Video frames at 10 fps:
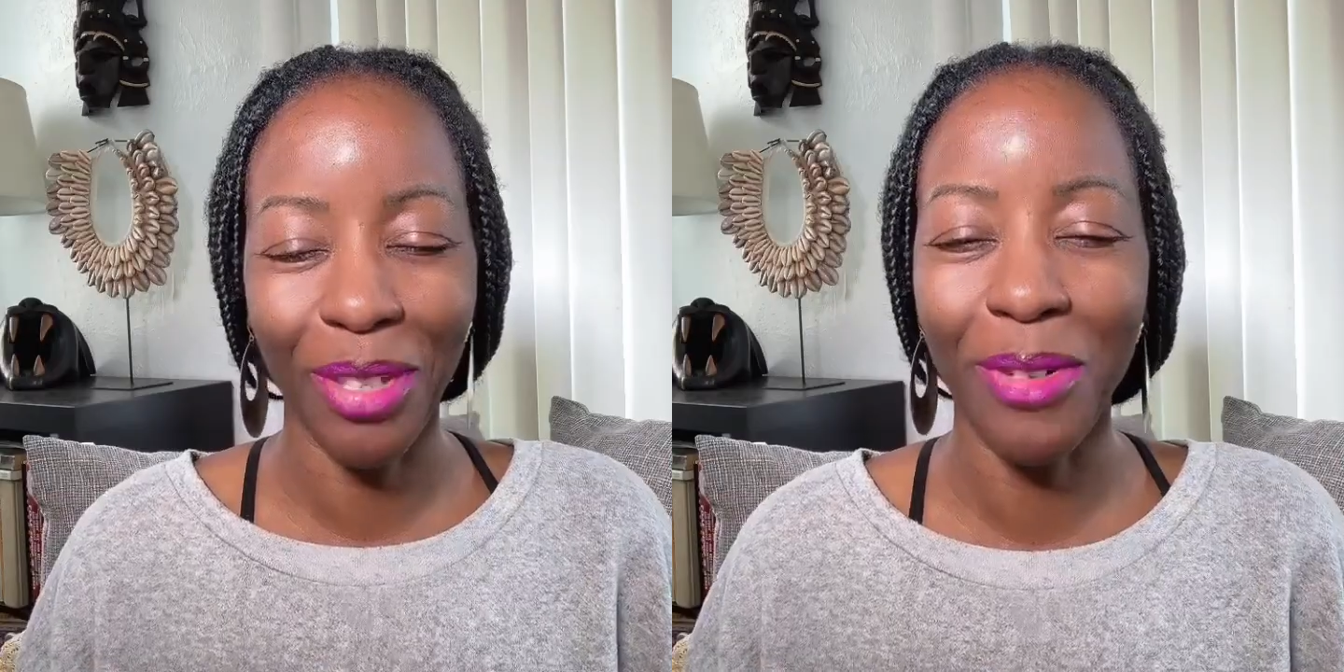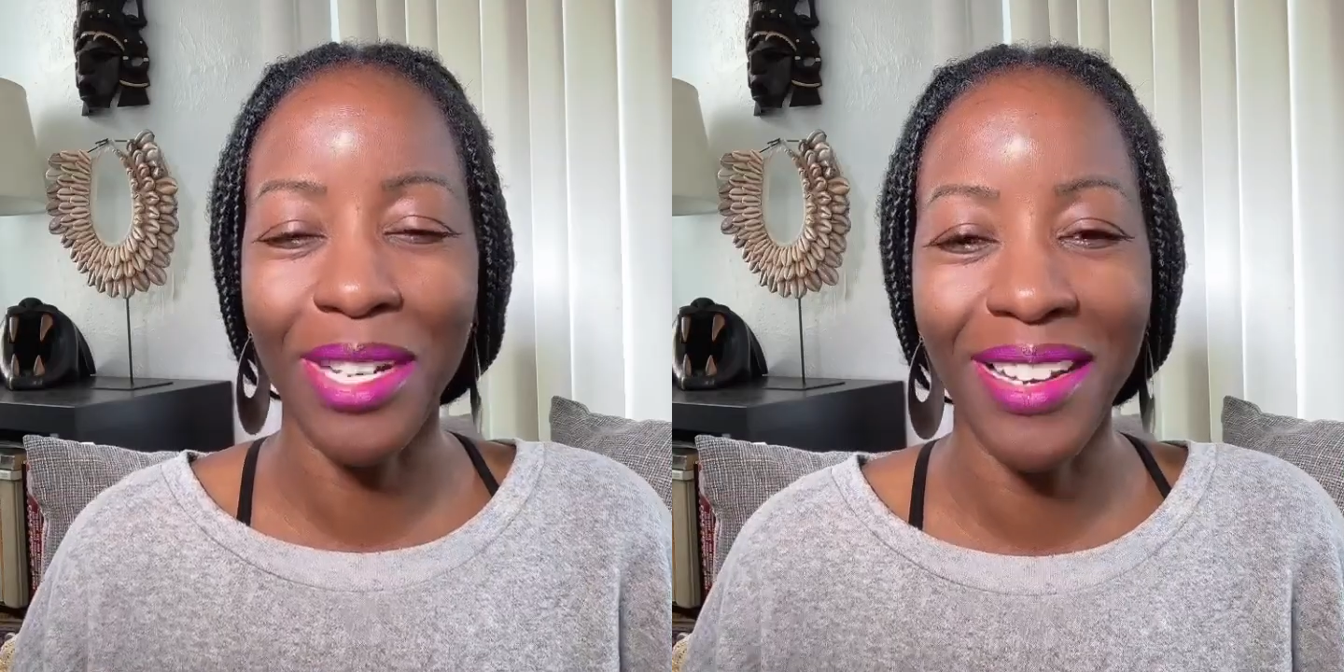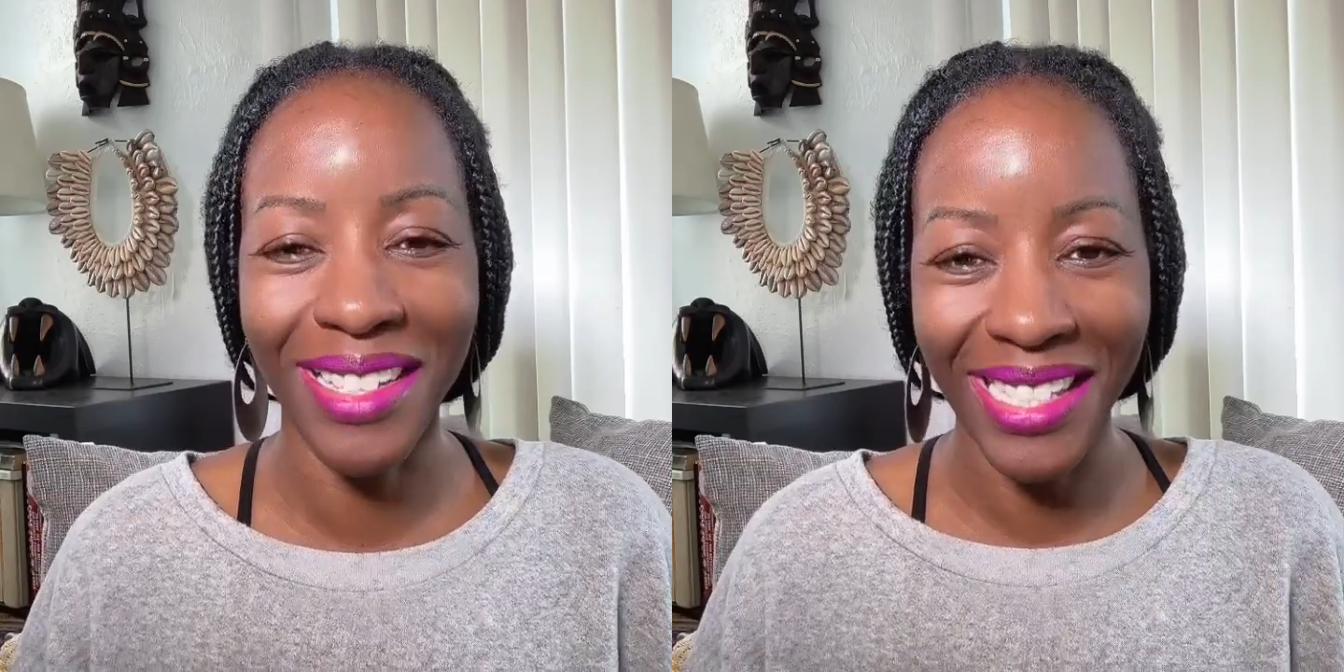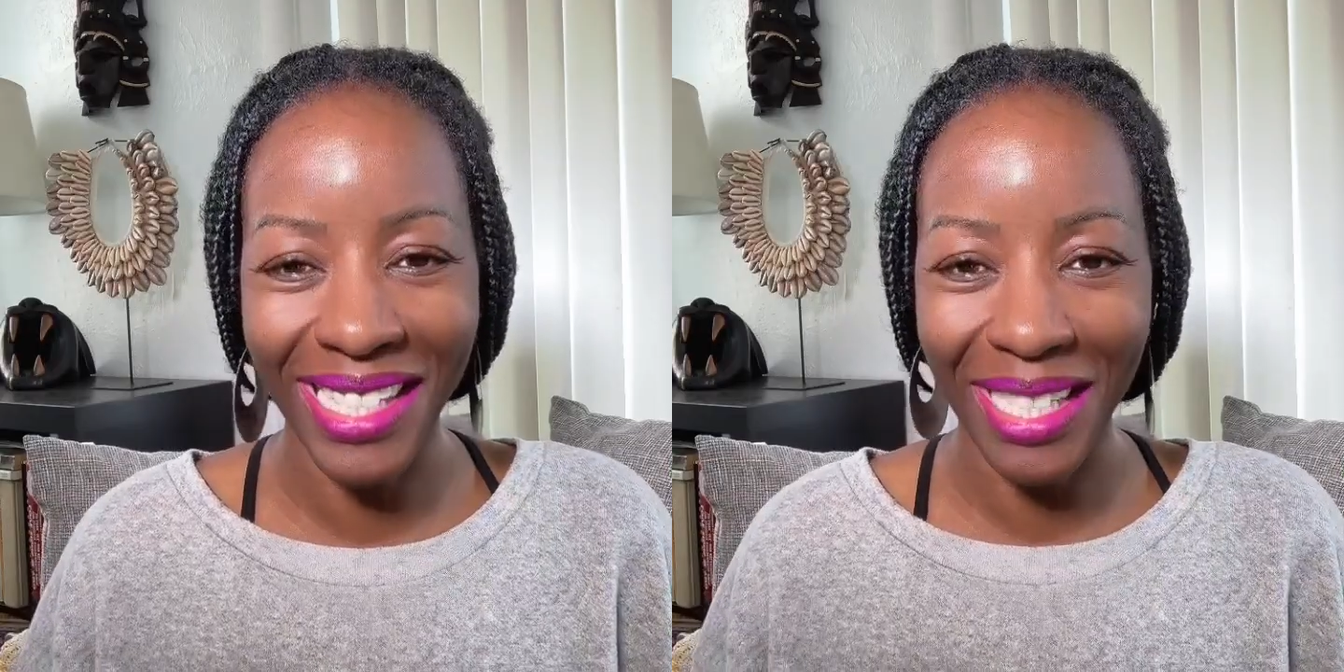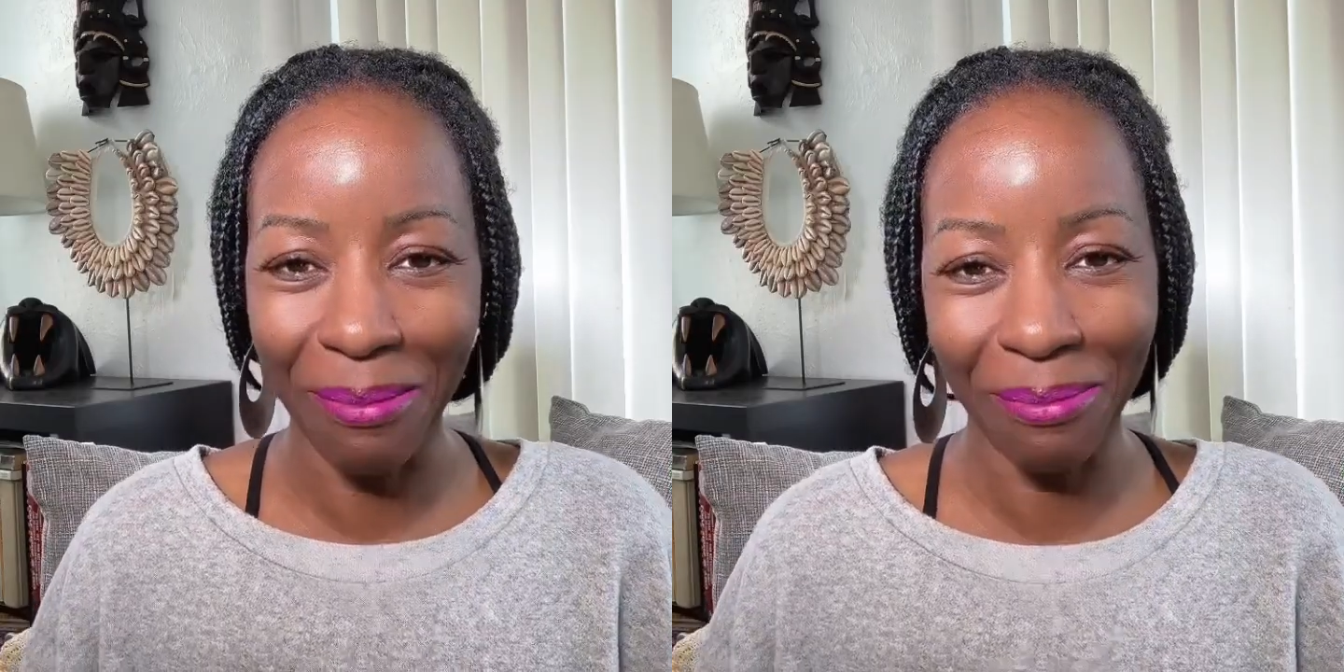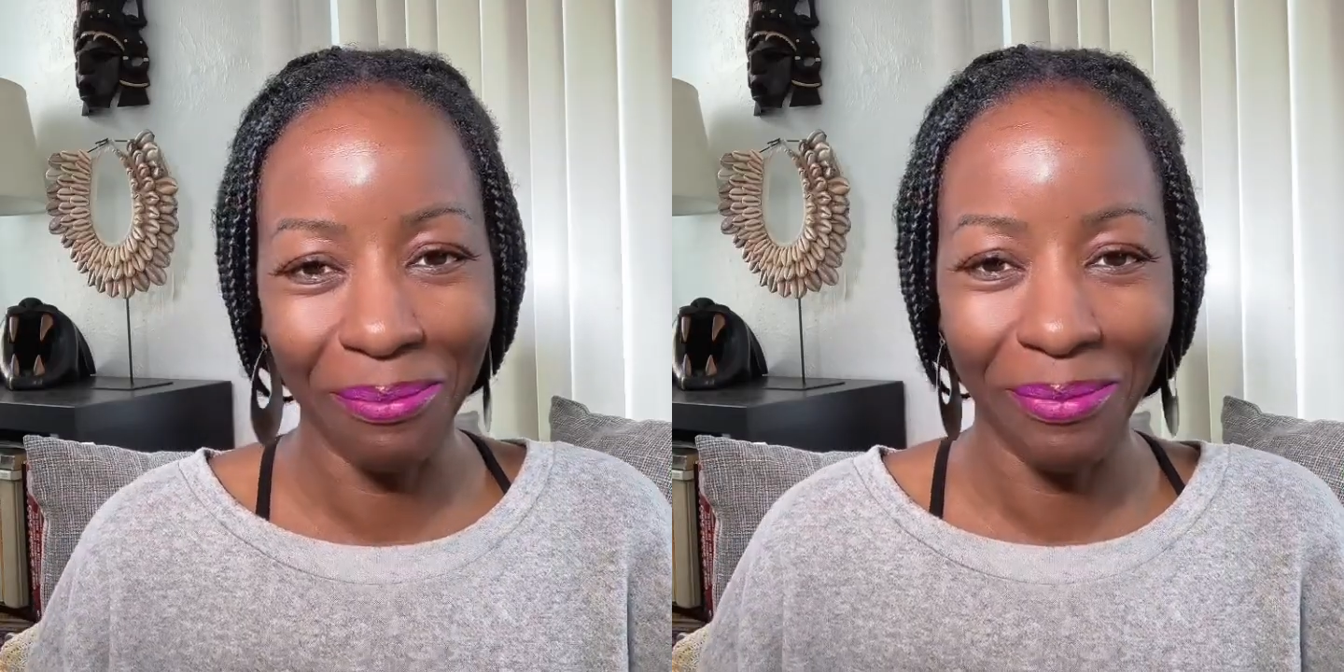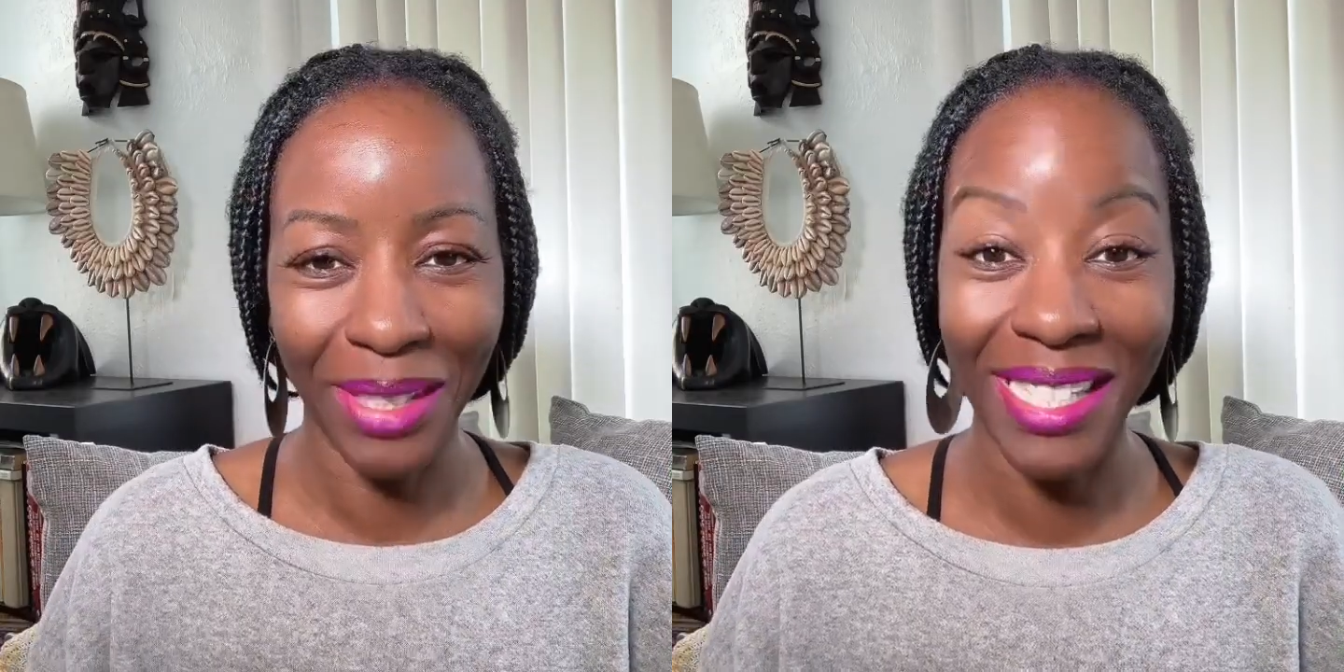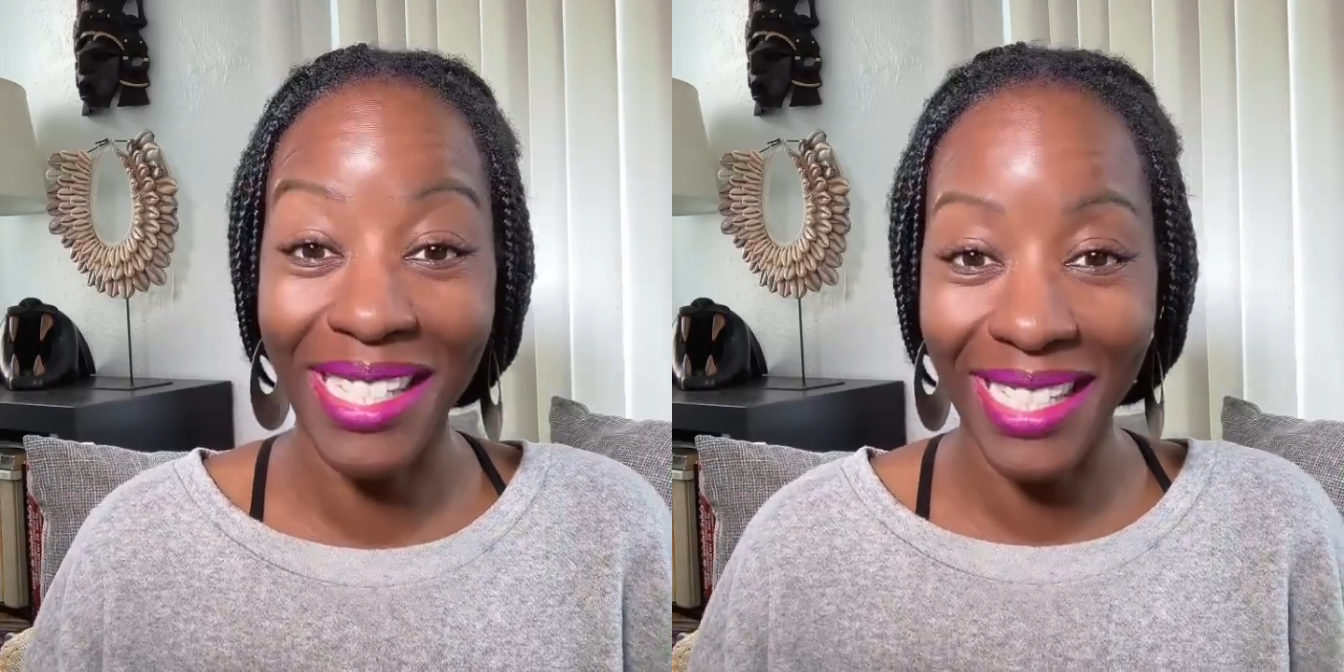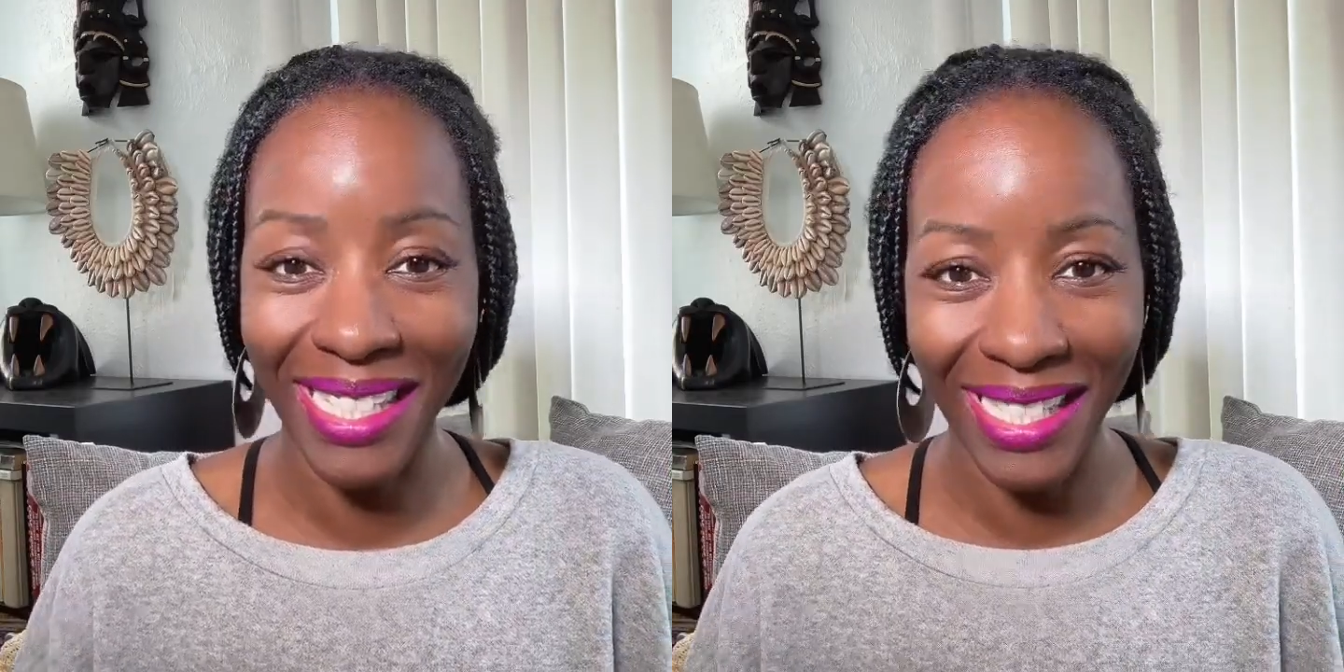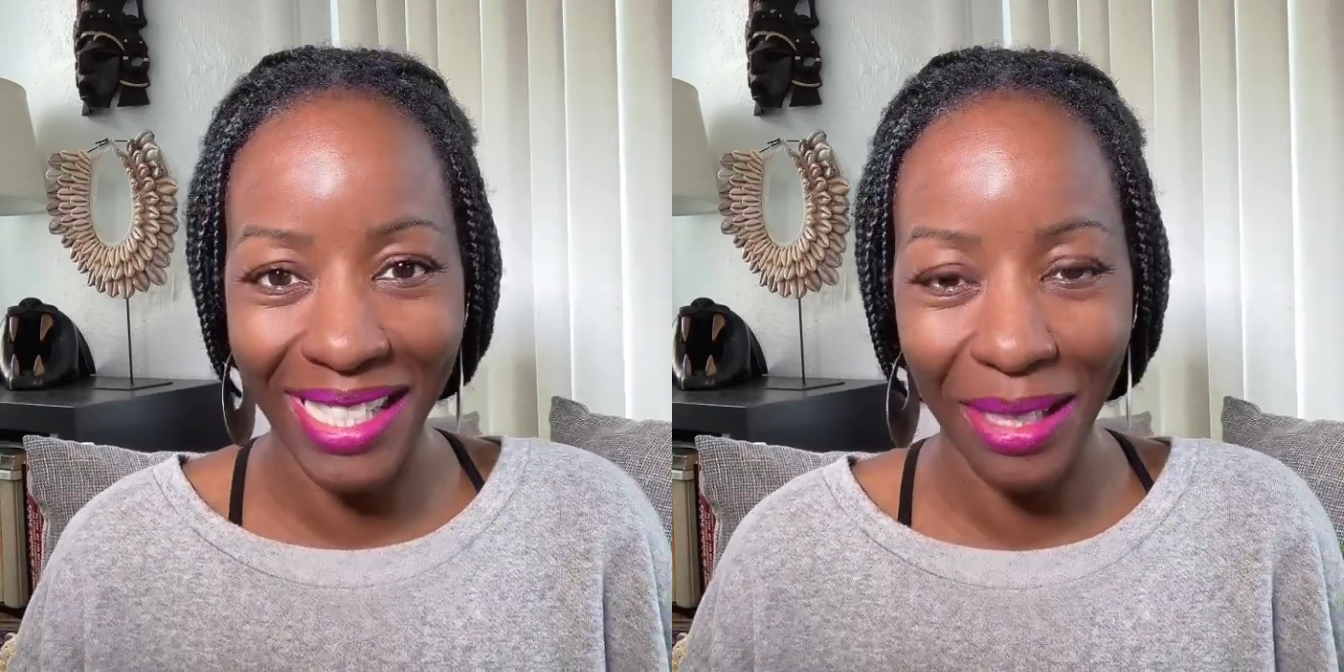redundancy,
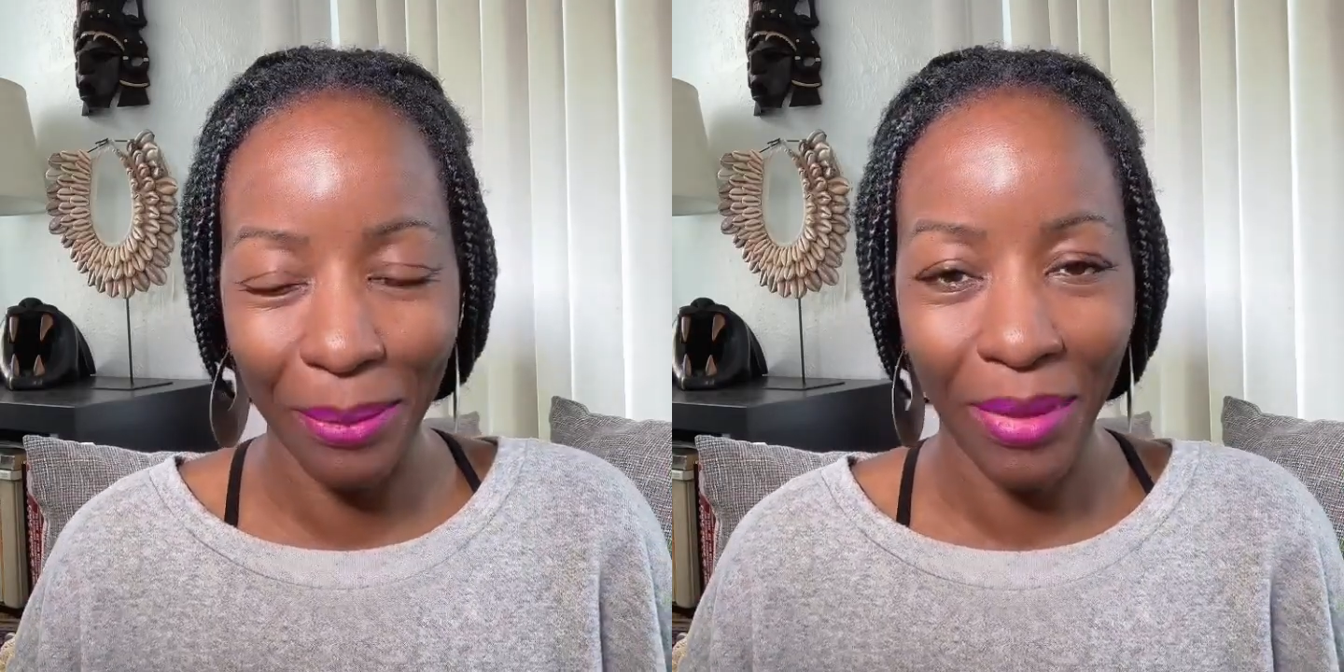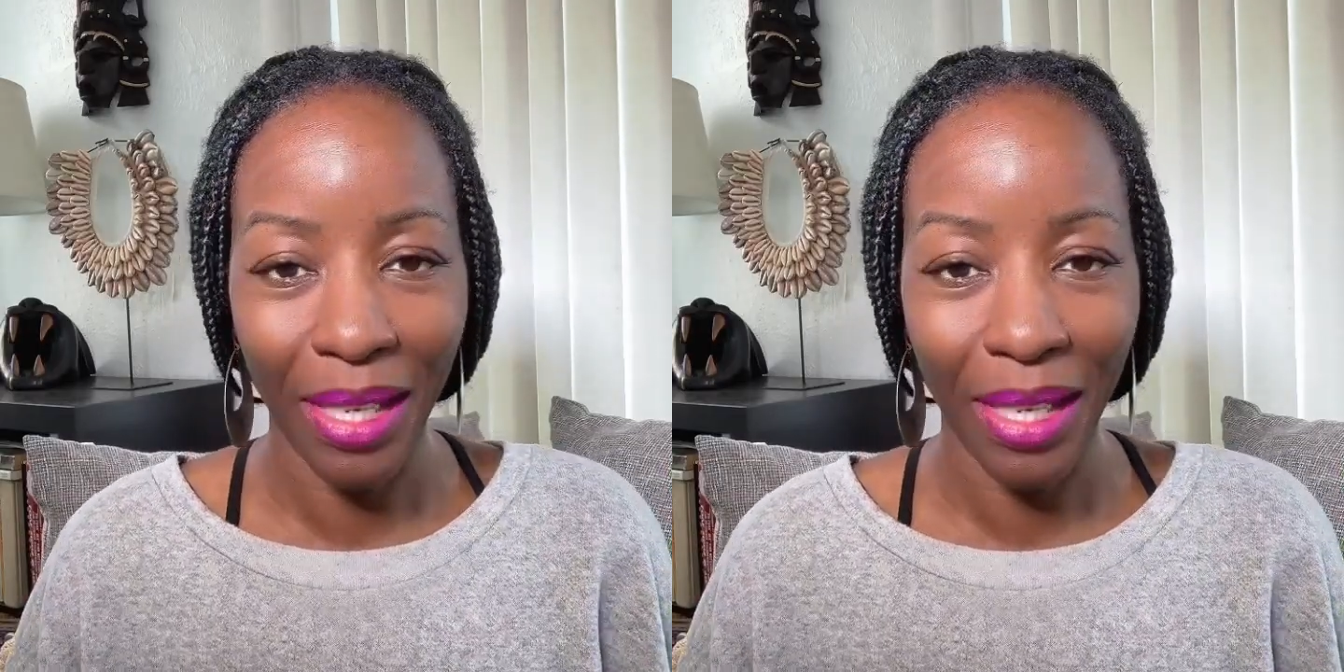consistency.